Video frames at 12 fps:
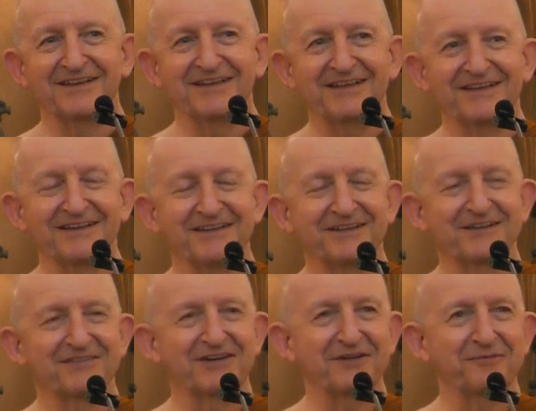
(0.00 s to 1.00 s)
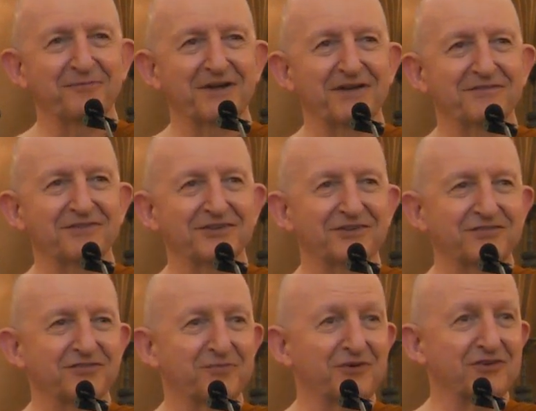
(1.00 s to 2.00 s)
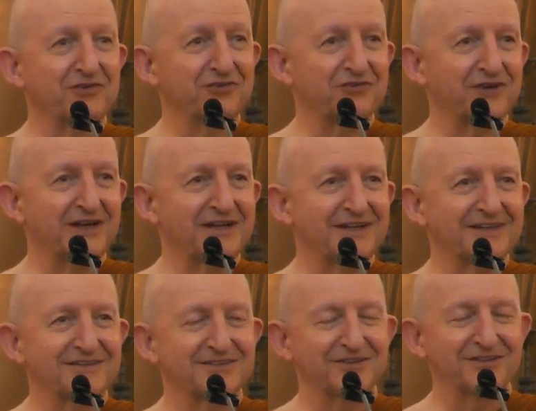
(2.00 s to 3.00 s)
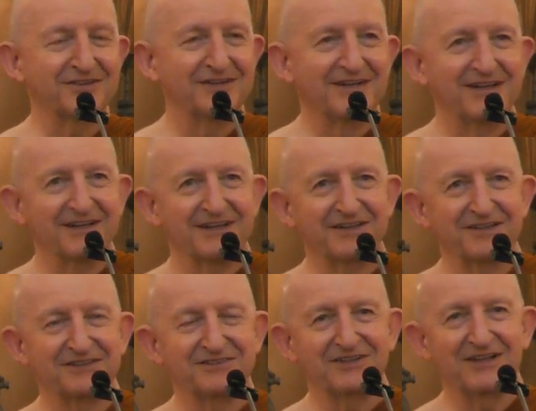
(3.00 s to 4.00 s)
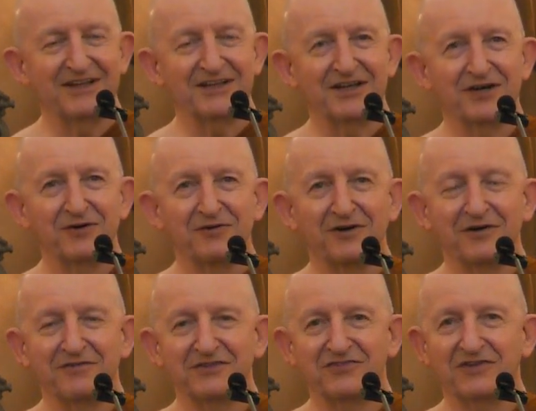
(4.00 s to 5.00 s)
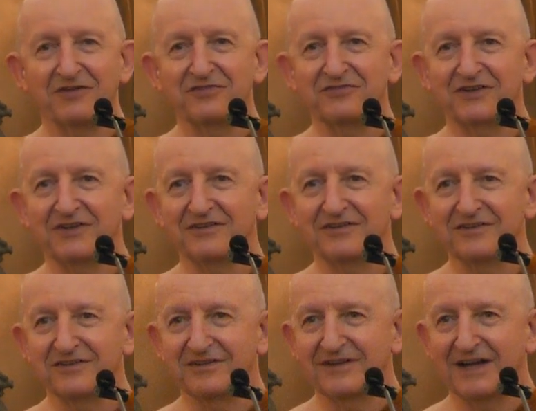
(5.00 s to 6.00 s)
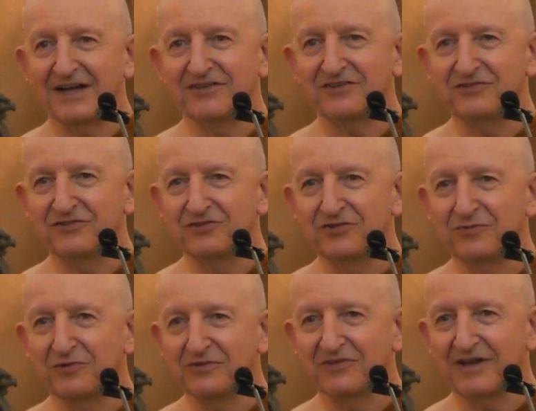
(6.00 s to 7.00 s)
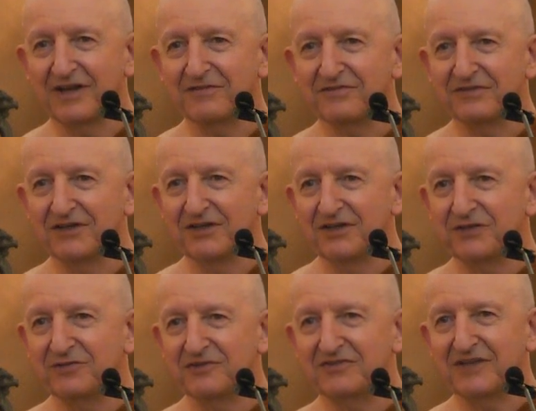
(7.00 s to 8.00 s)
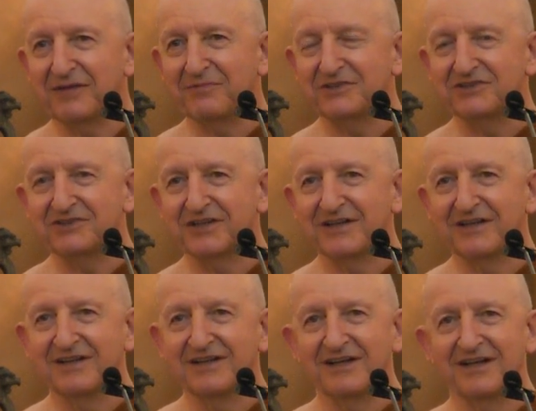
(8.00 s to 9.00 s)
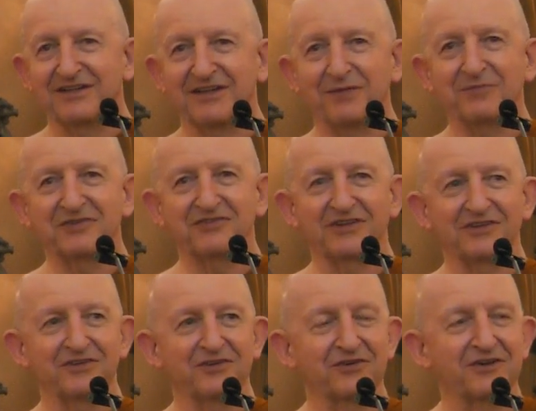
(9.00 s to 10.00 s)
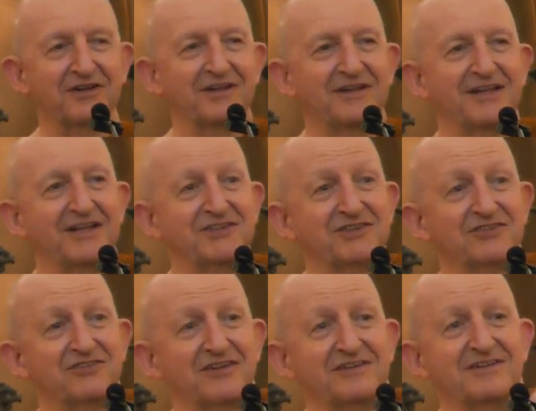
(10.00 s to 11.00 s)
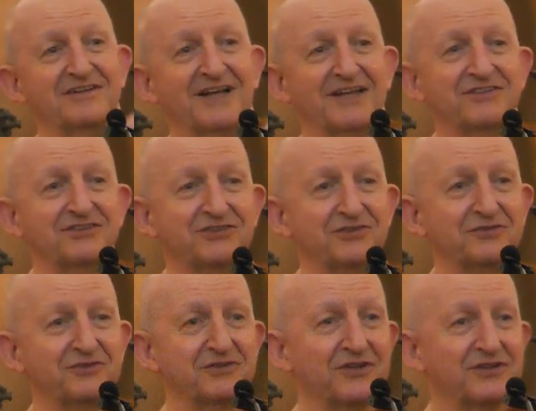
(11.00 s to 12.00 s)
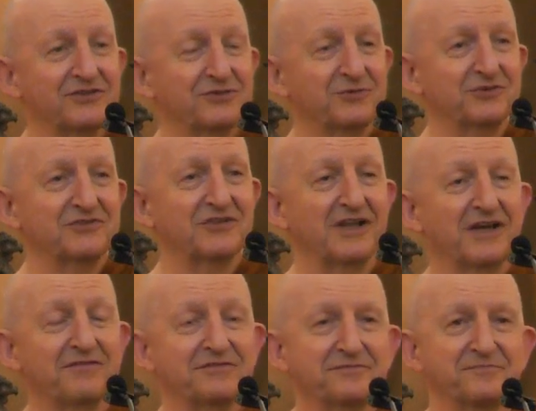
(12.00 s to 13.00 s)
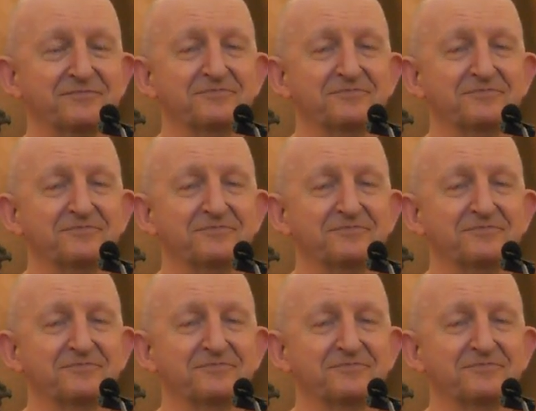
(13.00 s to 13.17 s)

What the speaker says: great benefit of spiritual training, to let go of a self-centered attitude towards life, to establish a Dhamma-centered or a nature-centered attitude towards life.